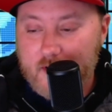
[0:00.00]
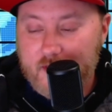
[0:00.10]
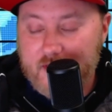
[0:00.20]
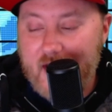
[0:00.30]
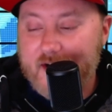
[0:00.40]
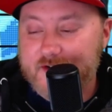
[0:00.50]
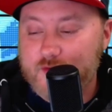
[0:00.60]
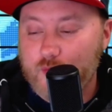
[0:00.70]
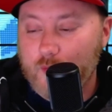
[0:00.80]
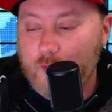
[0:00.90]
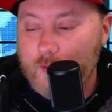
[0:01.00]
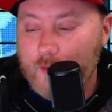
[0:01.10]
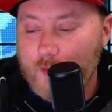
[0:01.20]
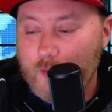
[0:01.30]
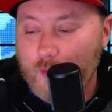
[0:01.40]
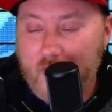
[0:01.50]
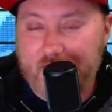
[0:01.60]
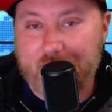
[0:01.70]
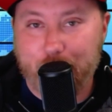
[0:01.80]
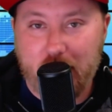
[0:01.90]
that is where
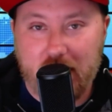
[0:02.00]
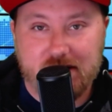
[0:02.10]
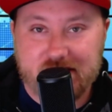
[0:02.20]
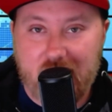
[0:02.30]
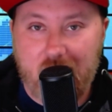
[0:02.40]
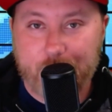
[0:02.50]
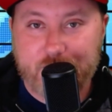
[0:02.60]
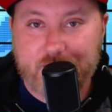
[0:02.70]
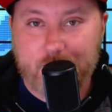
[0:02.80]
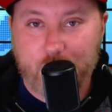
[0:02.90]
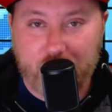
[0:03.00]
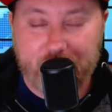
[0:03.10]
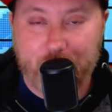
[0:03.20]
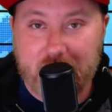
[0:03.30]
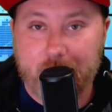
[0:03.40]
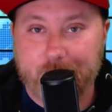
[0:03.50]
the buck stops with me.